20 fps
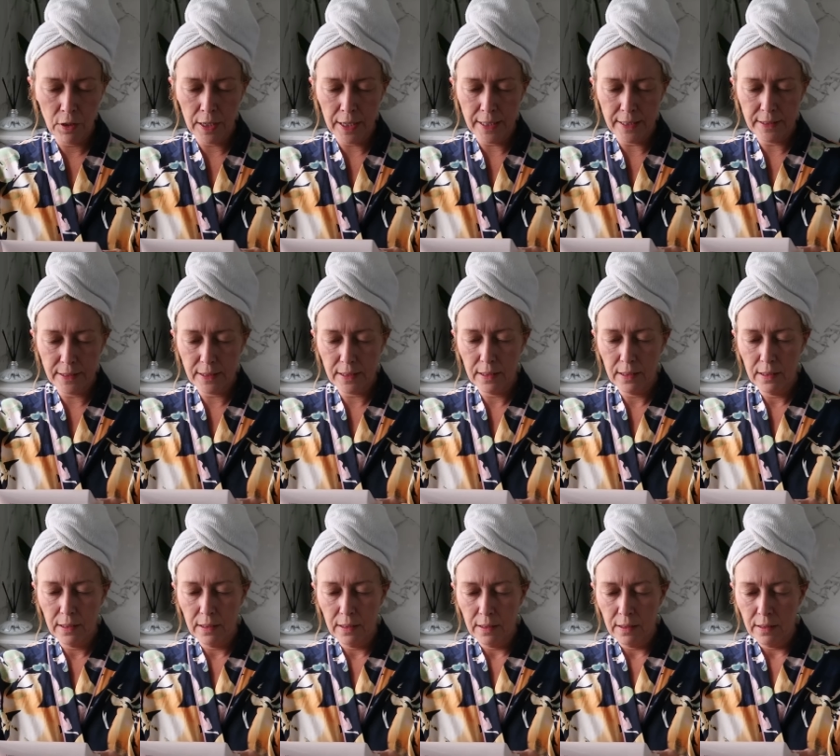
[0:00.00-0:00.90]
Right.
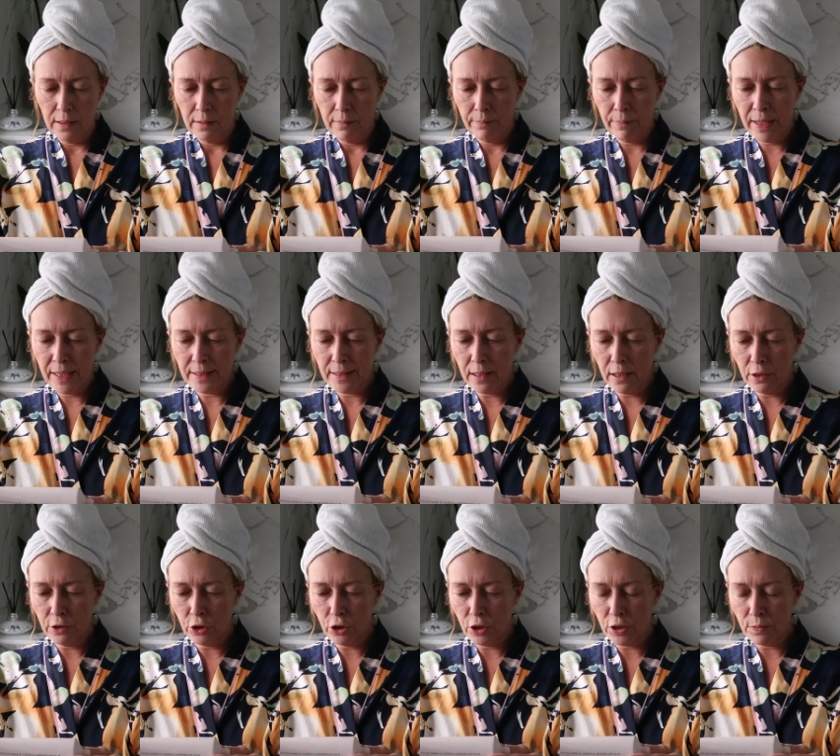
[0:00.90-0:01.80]

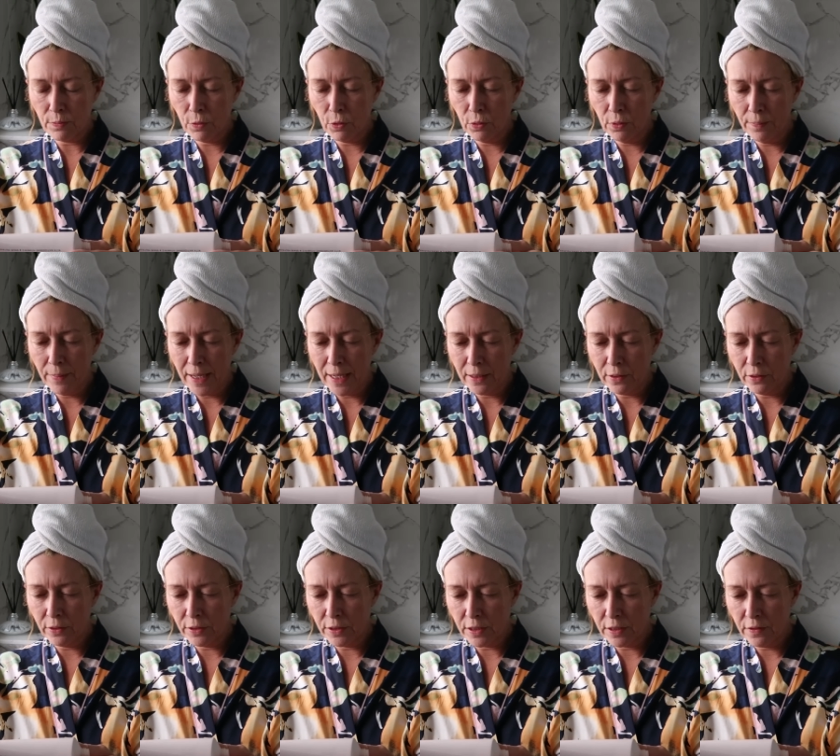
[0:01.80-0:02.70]
Massage a small amount
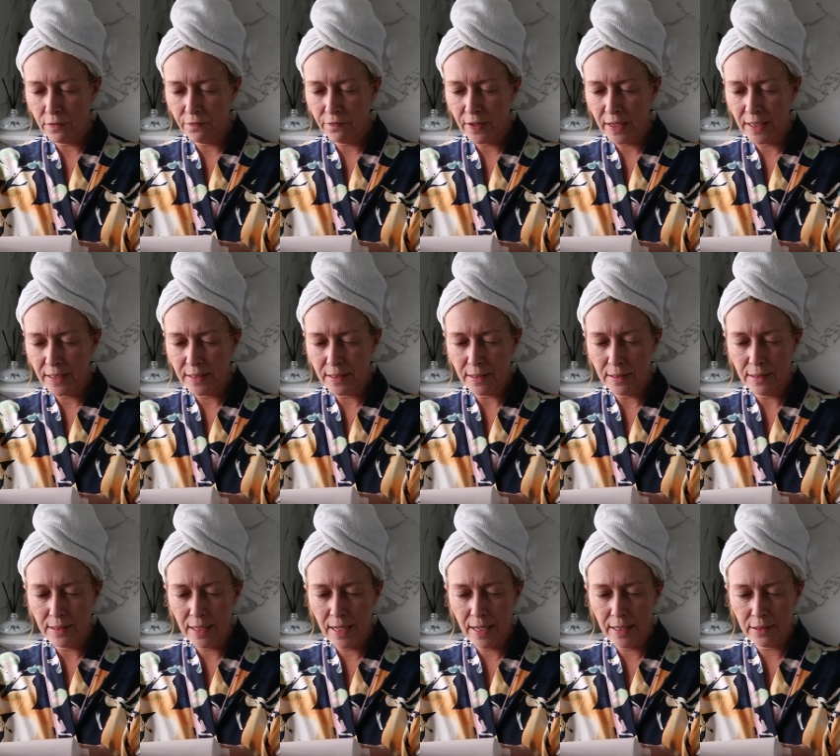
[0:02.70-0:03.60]
onto the face
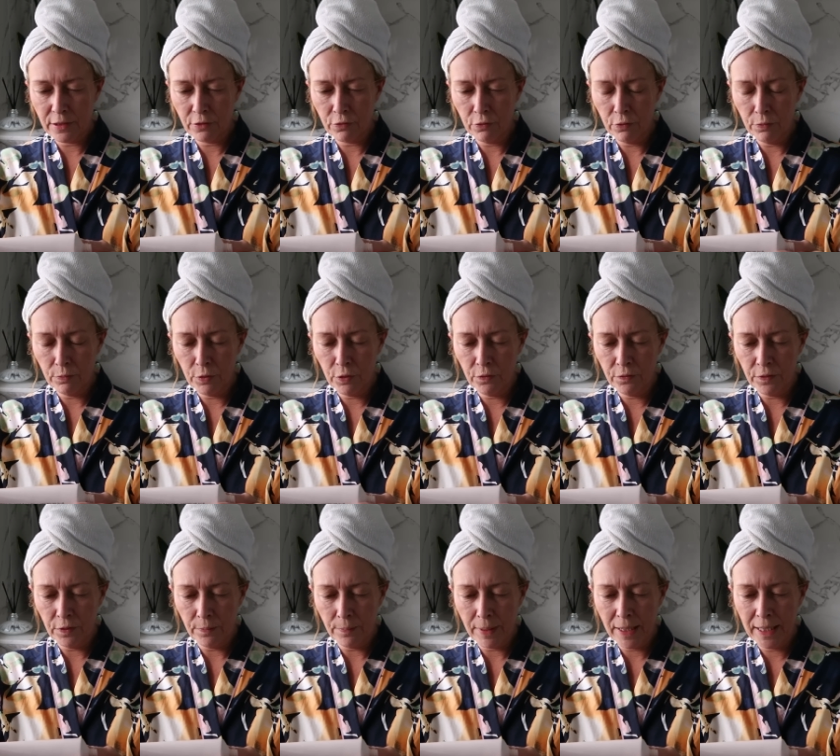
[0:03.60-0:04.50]
and neck to remove
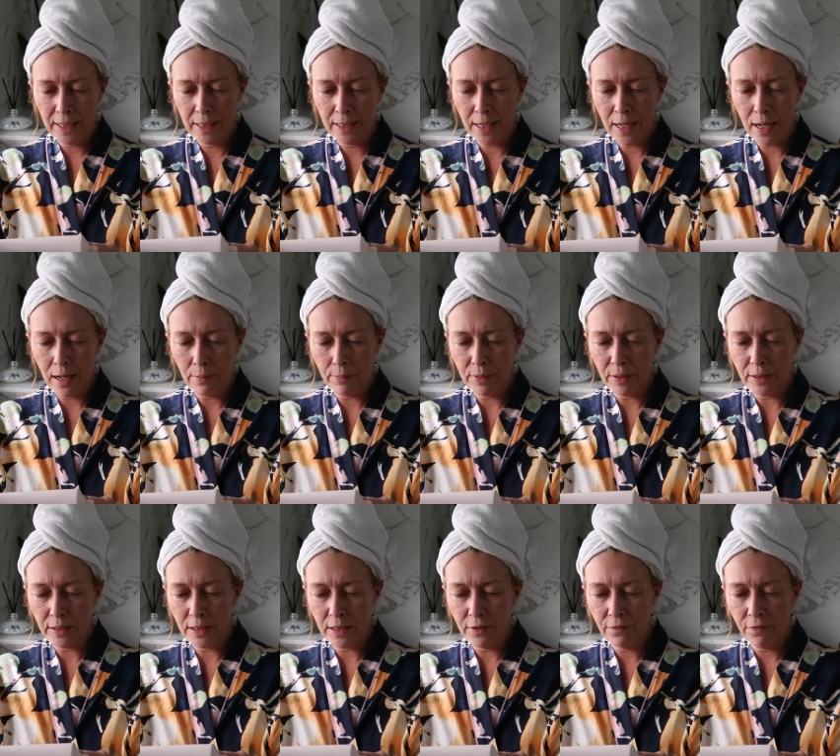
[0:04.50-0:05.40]
your makeup
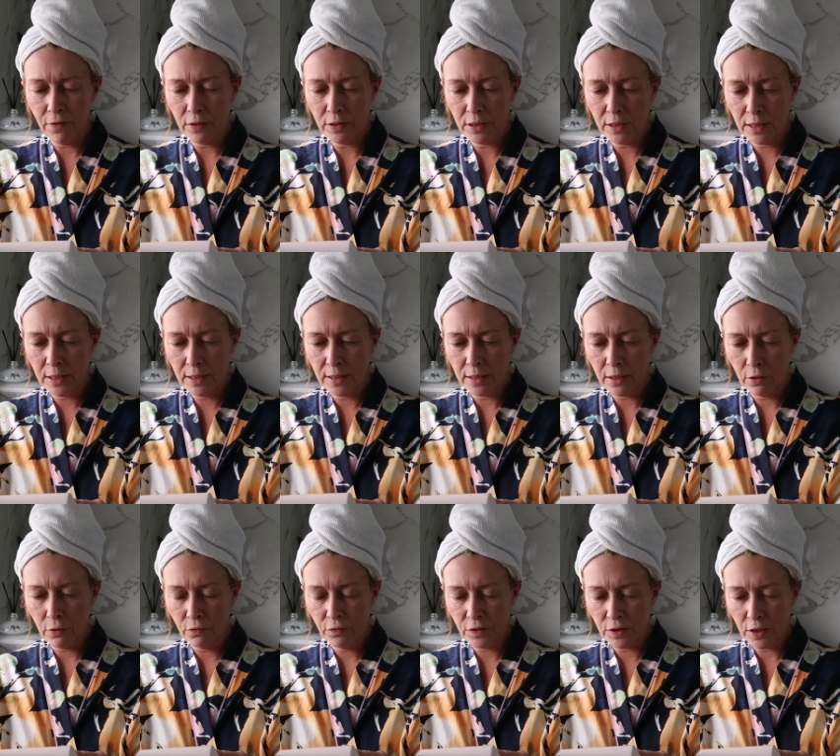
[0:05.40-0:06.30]
and
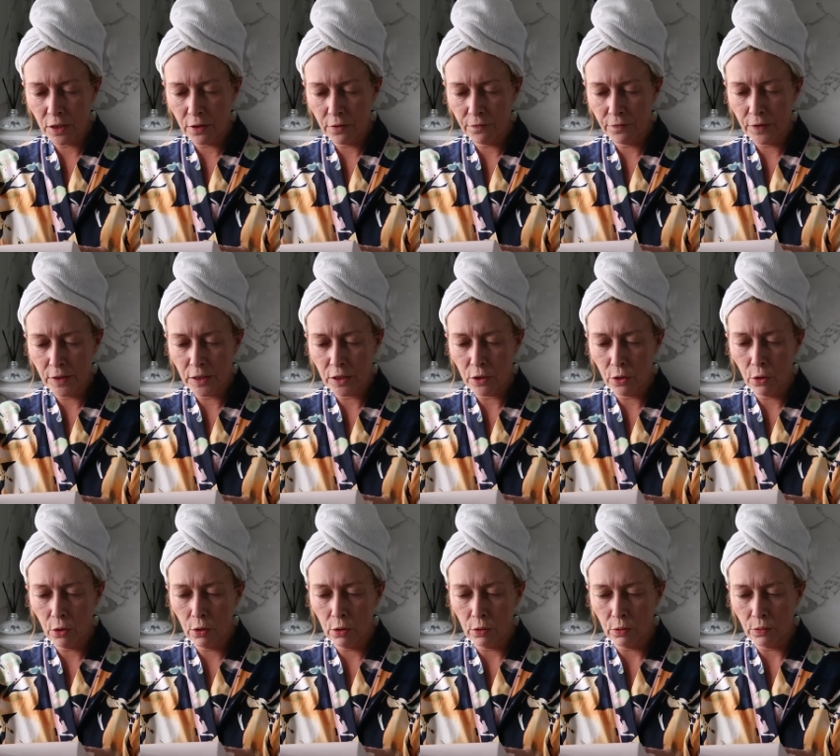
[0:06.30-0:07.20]
dissolve surface
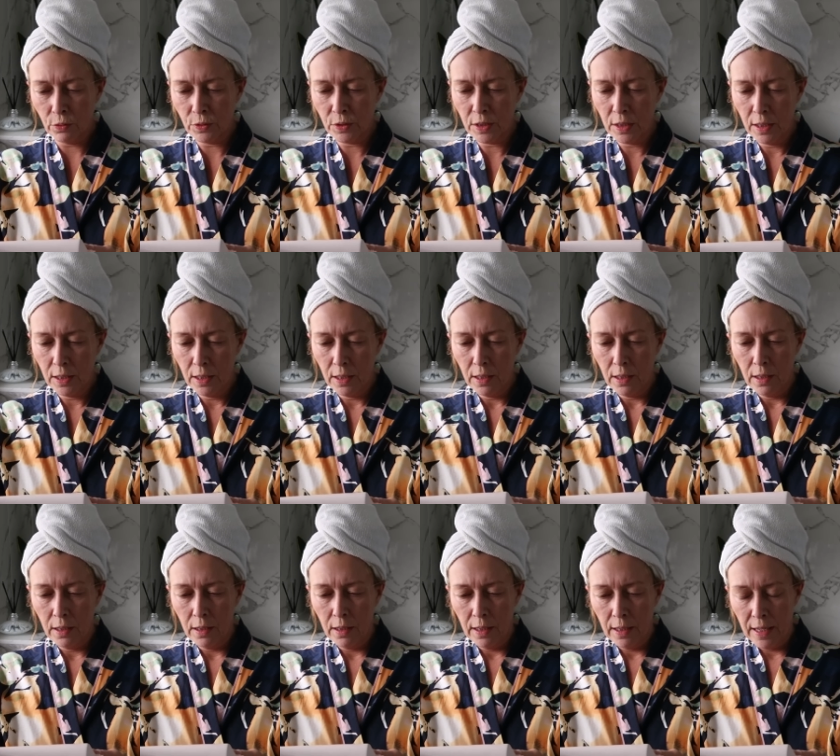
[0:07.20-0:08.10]
oils.
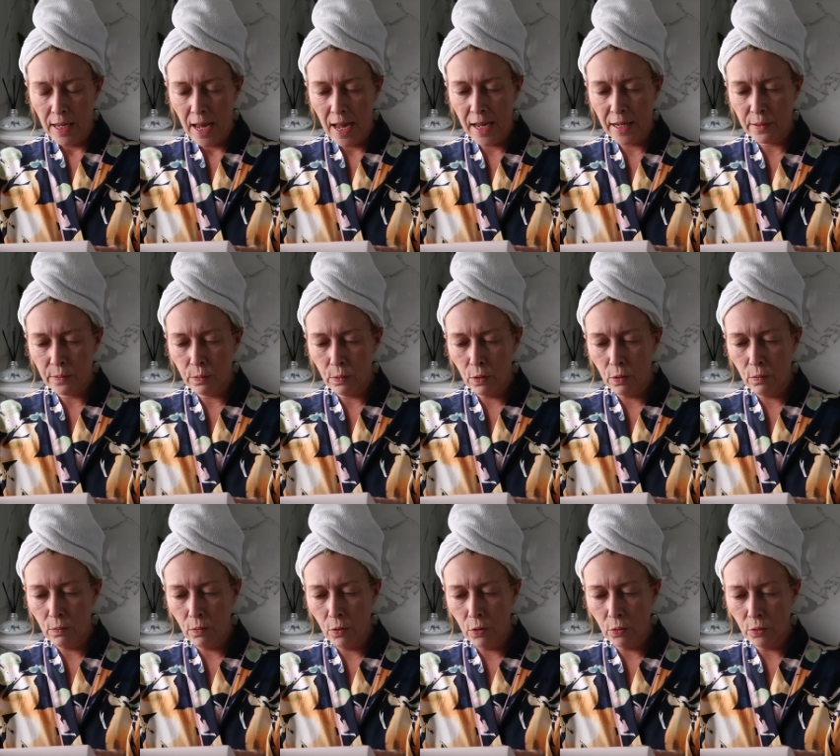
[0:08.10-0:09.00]
Add
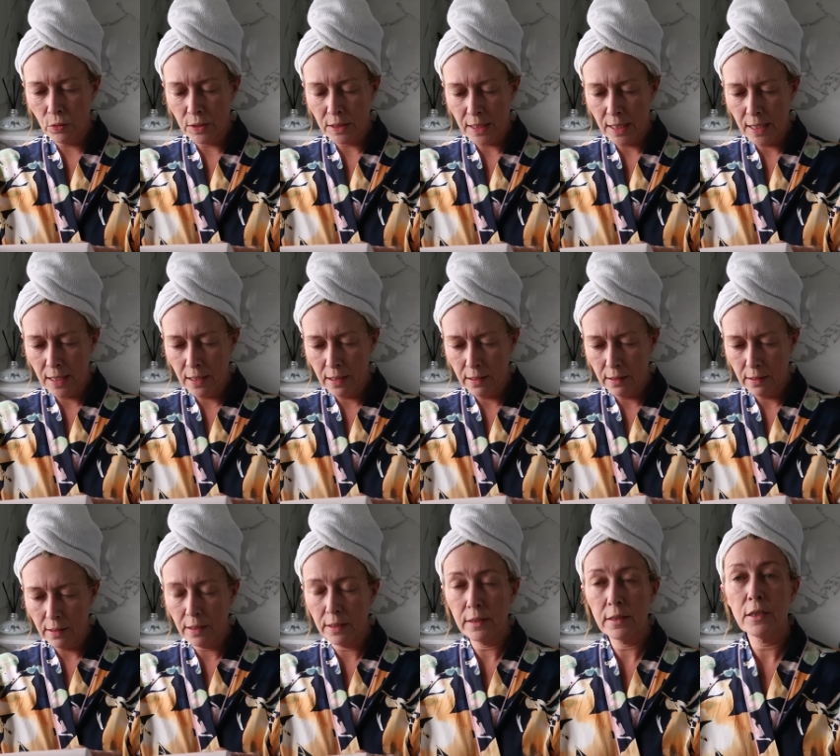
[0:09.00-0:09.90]
warm water
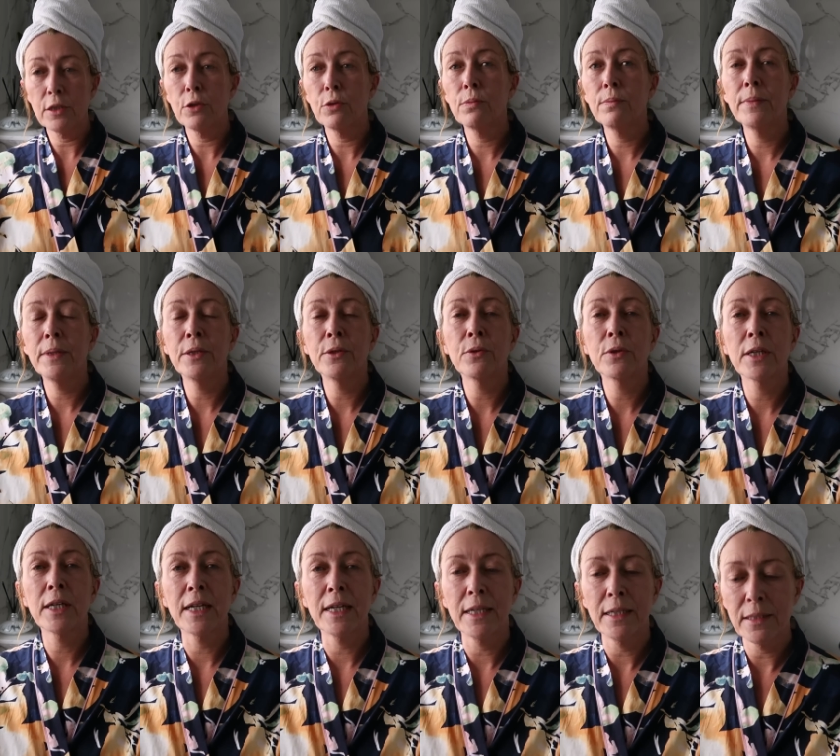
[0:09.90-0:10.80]
until
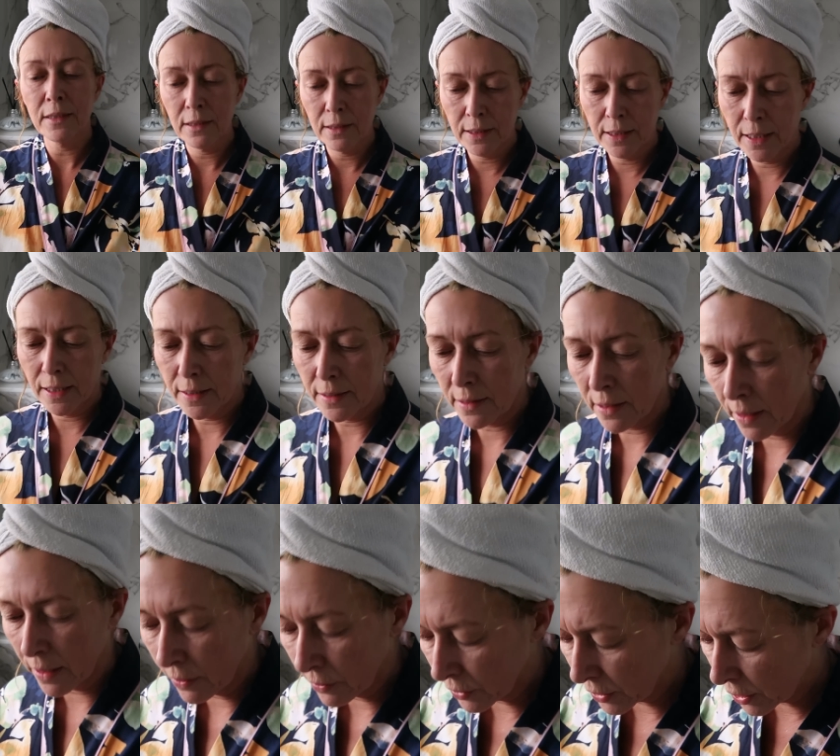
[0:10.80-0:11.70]
milky. Yeah,
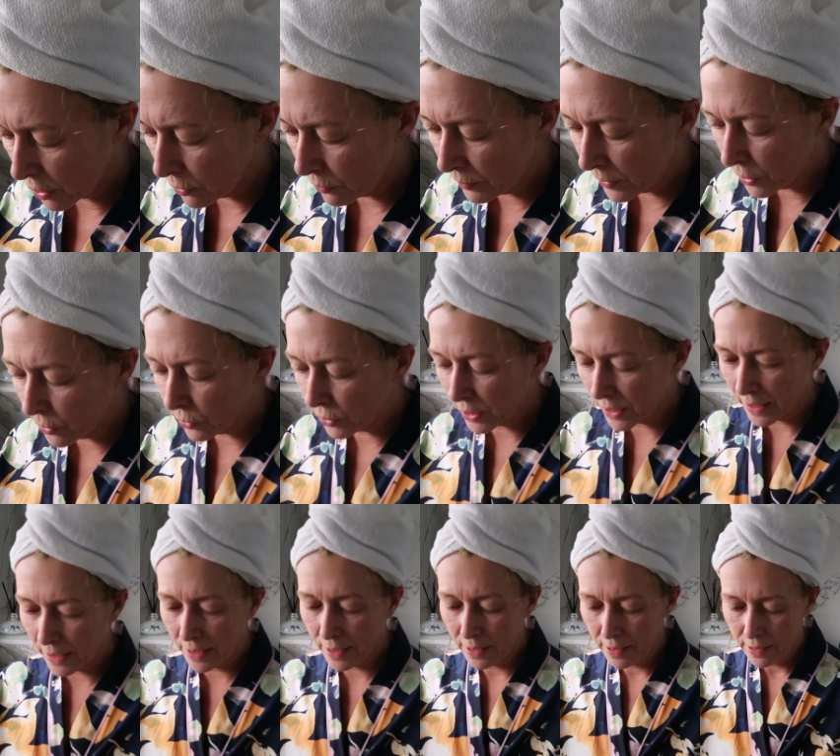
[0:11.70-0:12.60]
so it'll go
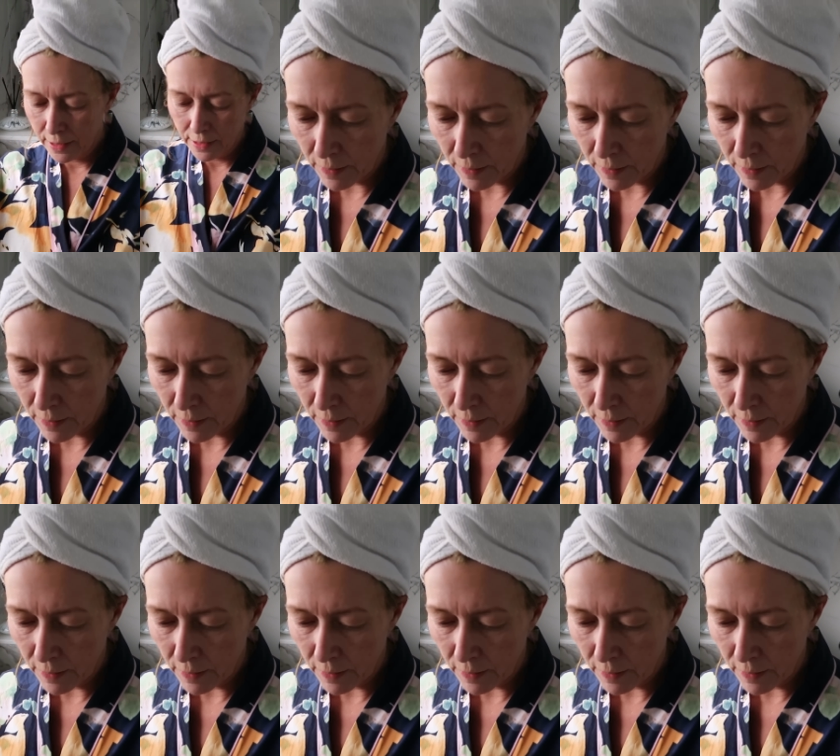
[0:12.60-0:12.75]
milky.